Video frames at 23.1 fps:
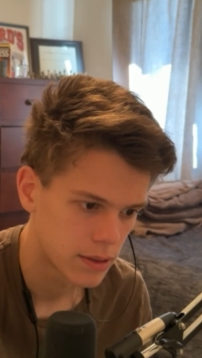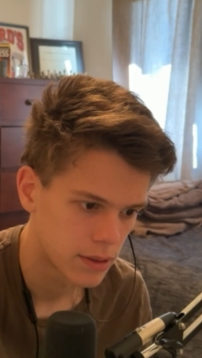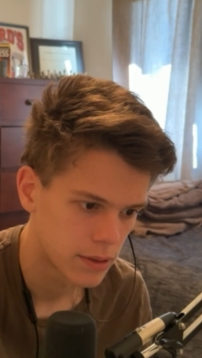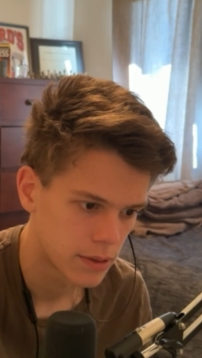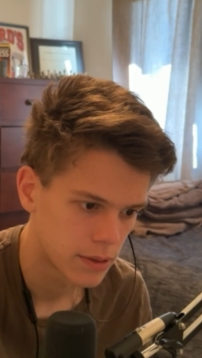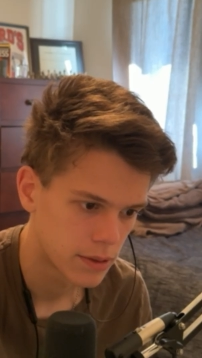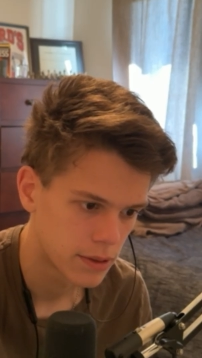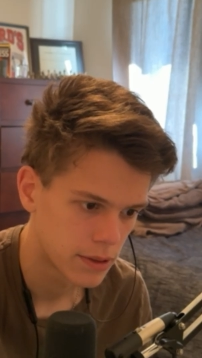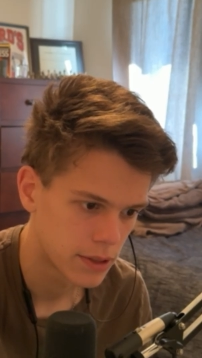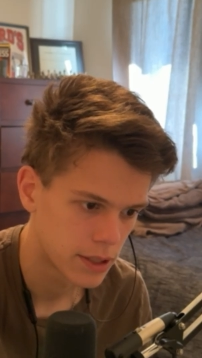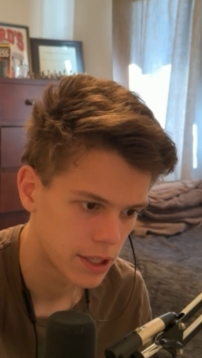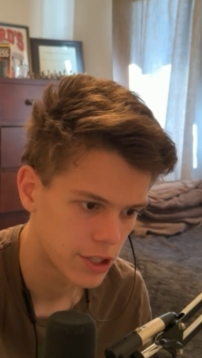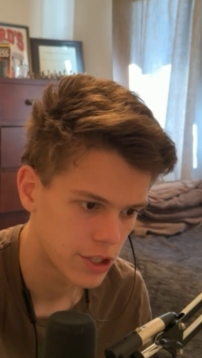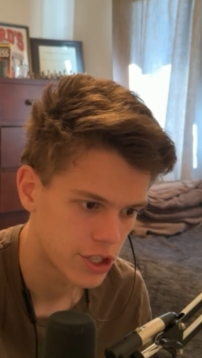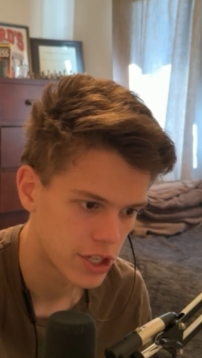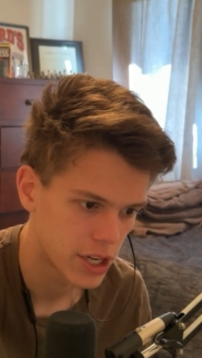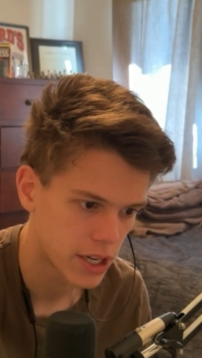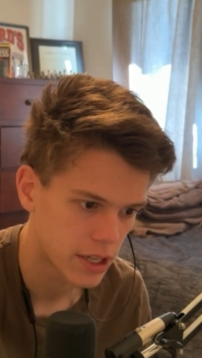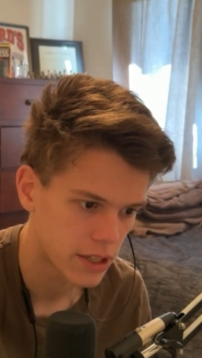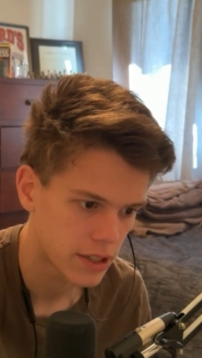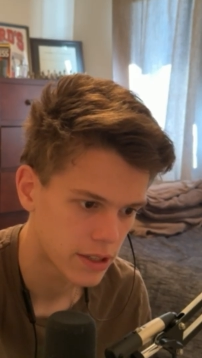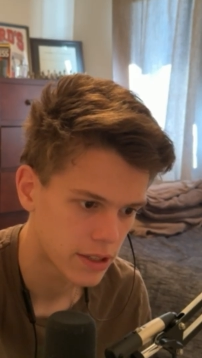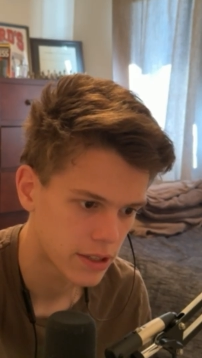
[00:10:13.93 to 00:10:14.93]
knight
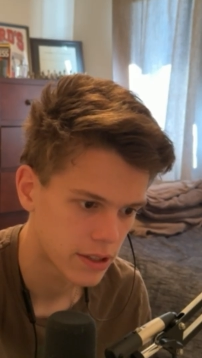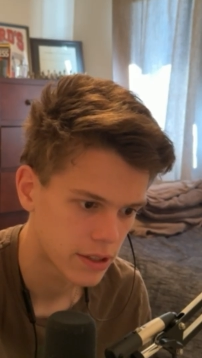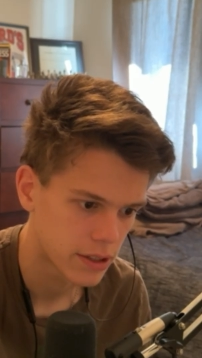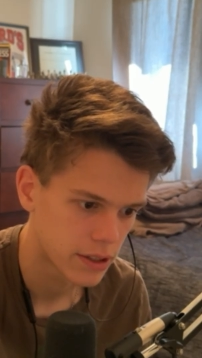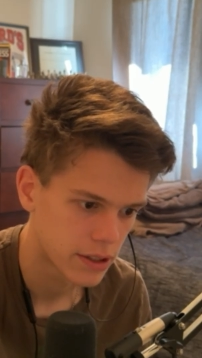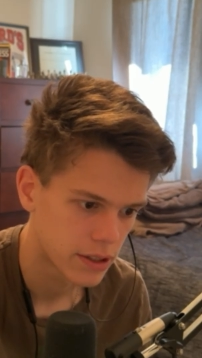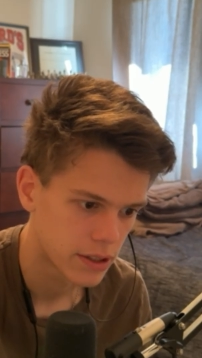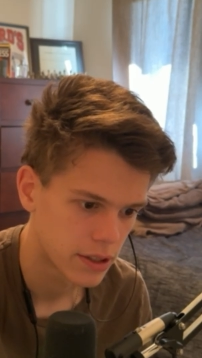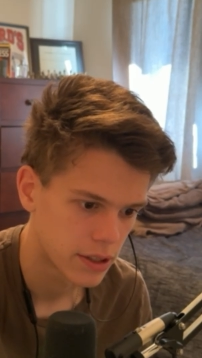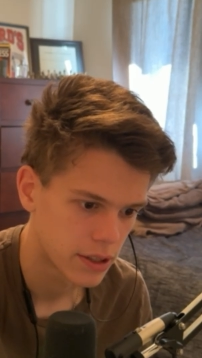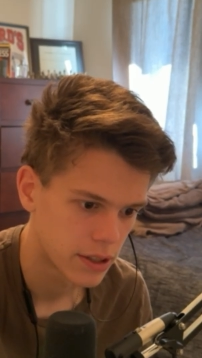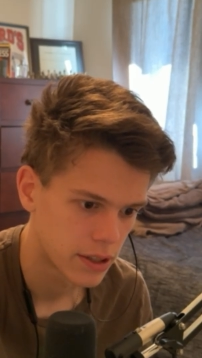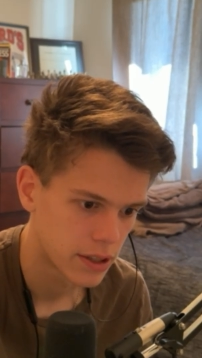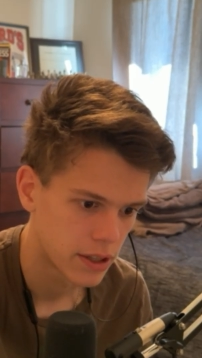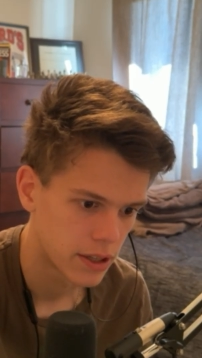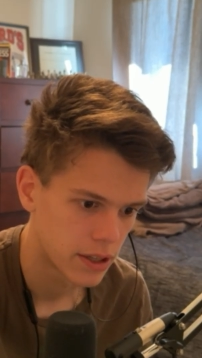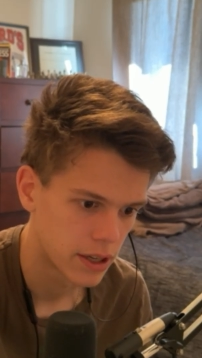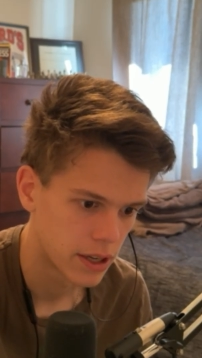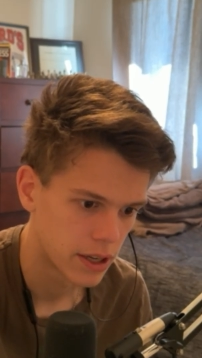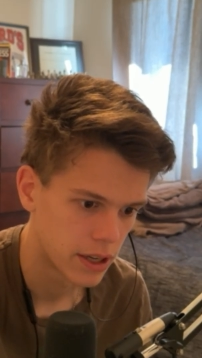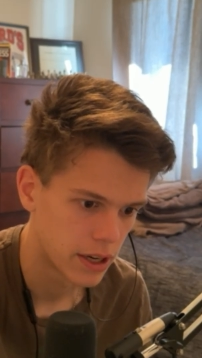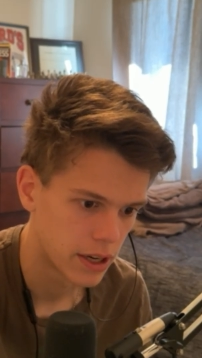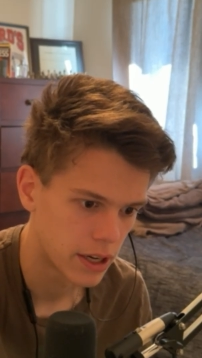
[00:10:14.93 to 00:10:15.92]
check,
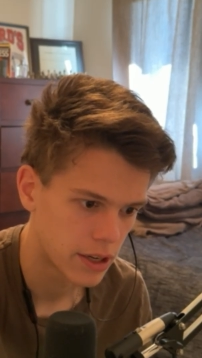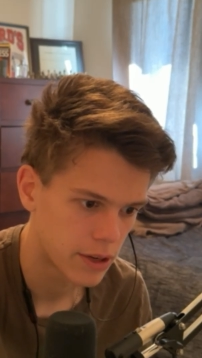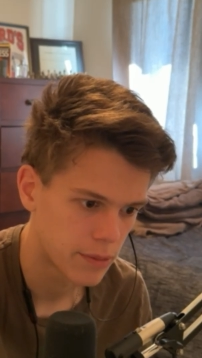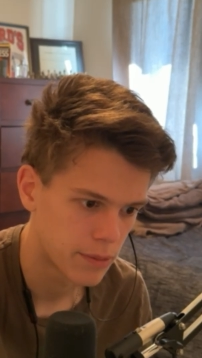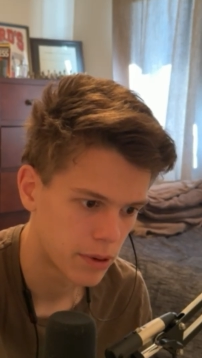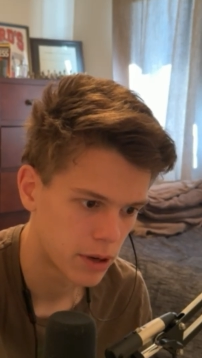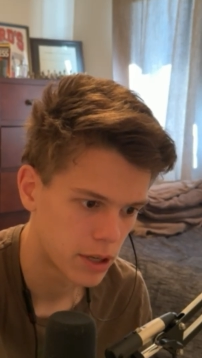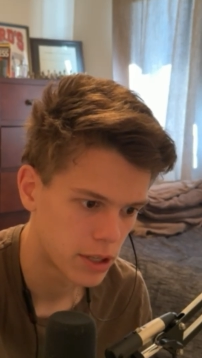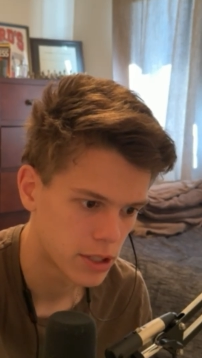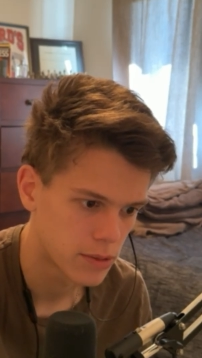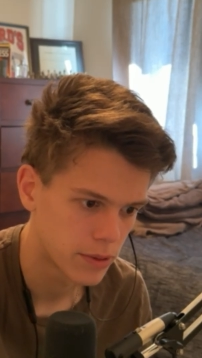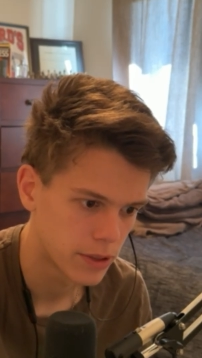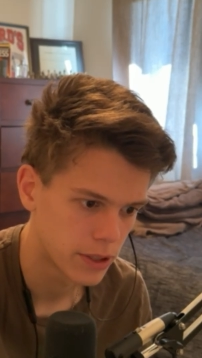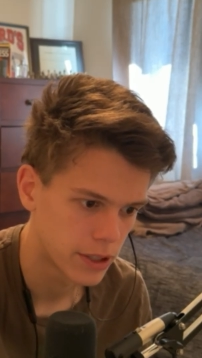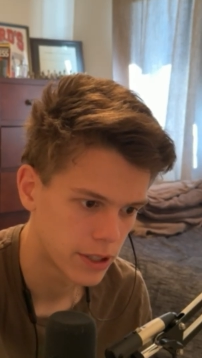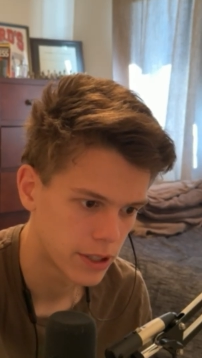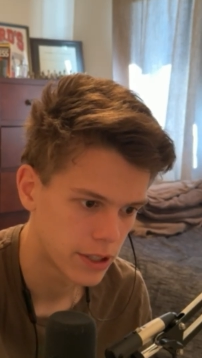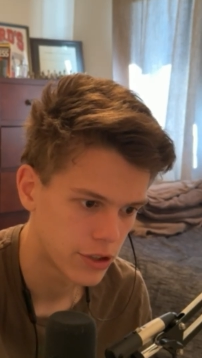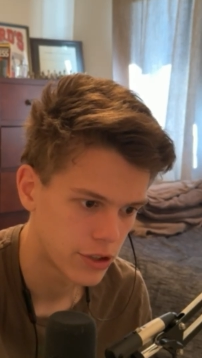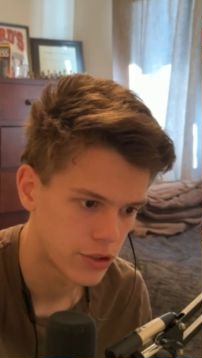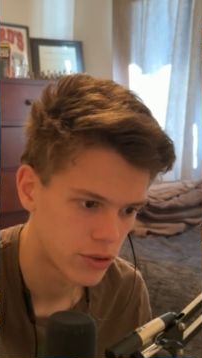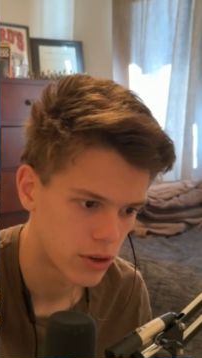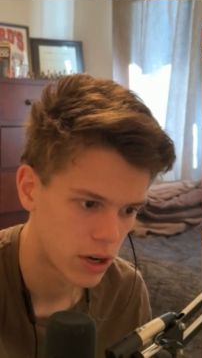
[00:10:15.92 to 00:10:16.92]
and I could possibly get a
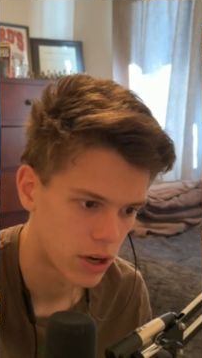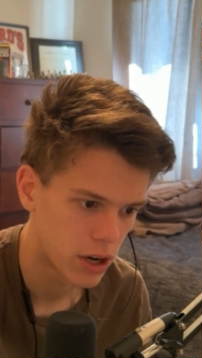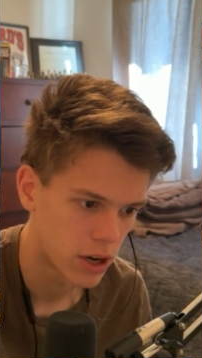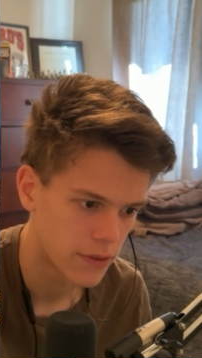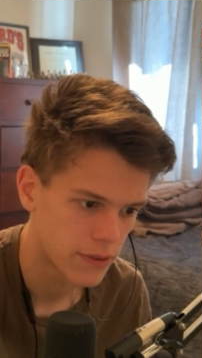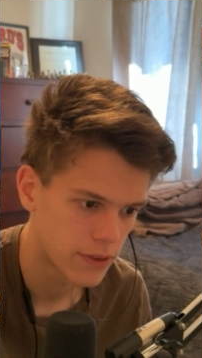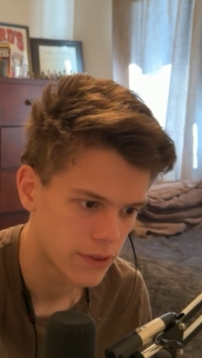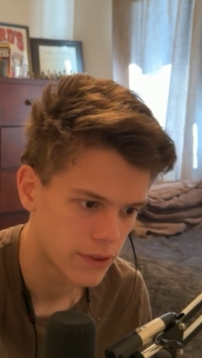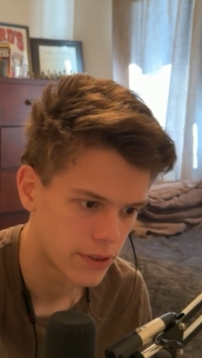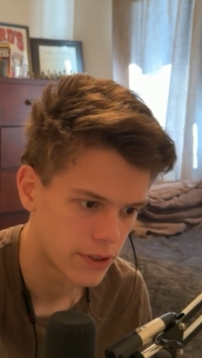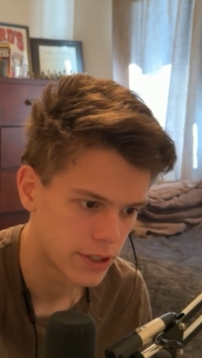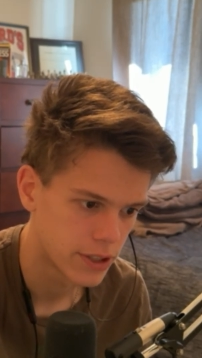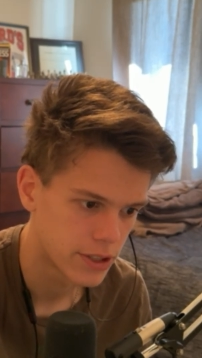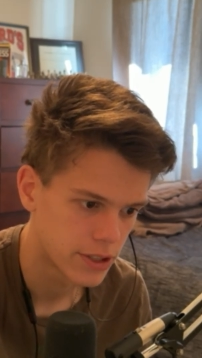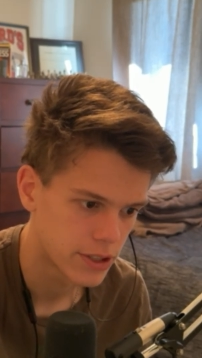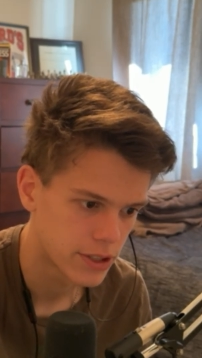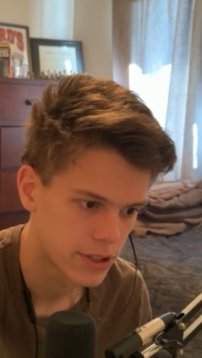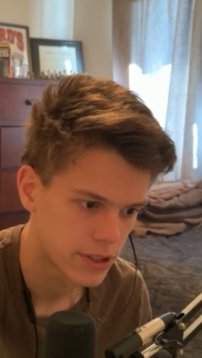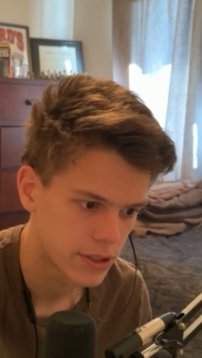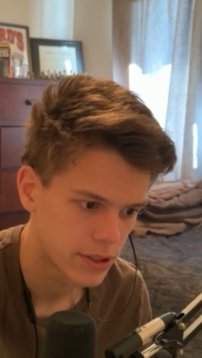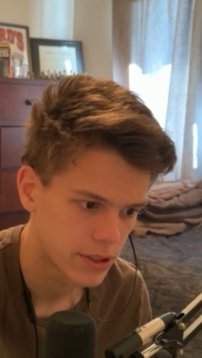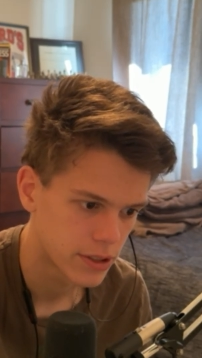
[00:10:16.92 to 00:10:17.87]
draw after this,